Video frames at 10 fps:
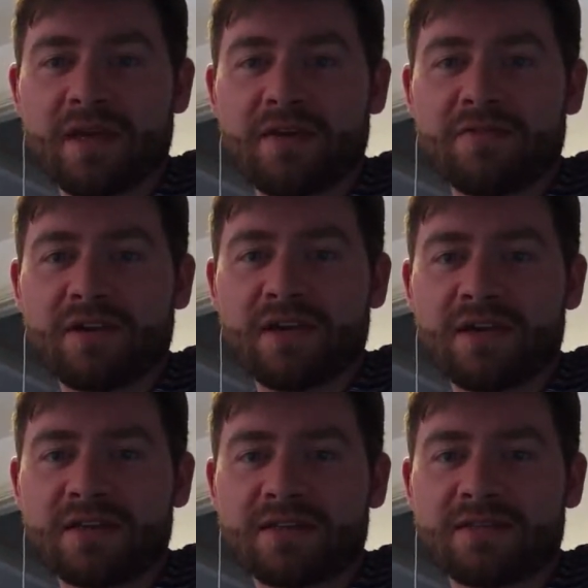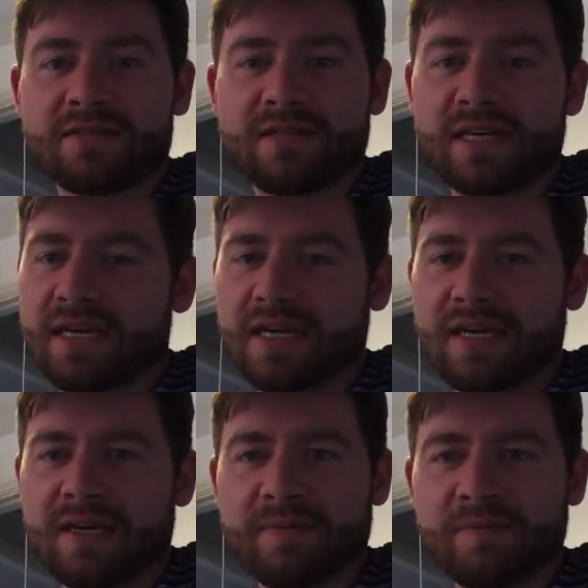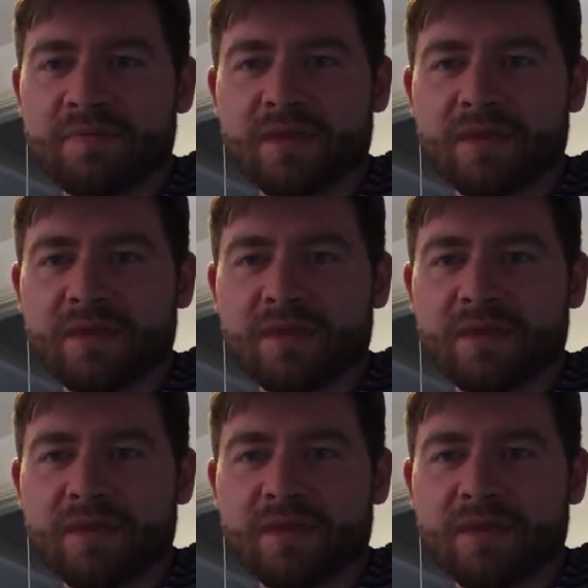Evening TA,